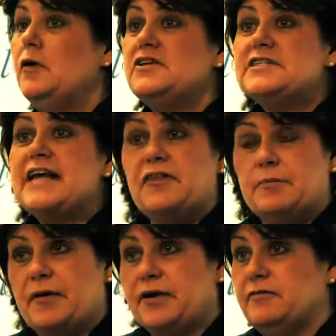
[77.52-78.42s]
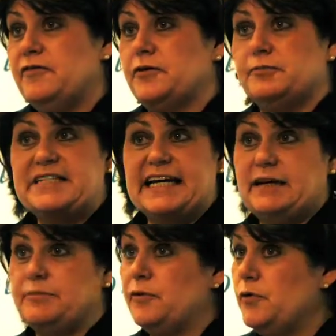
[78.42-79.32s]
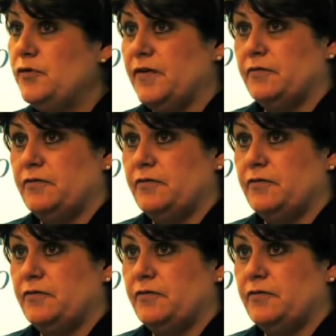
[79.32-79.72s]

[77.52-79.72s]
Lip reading: South American food, particularly Peruvian